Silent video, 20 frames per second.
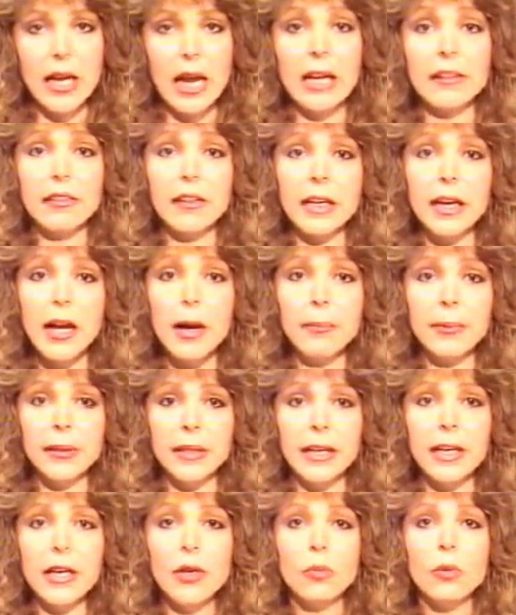and the
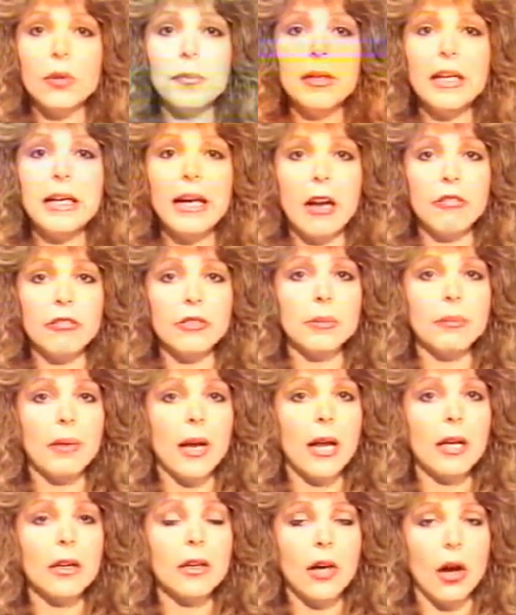company would be governed
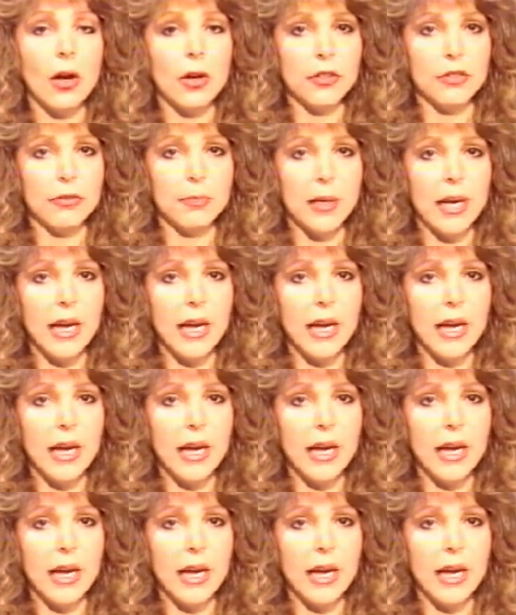by a code of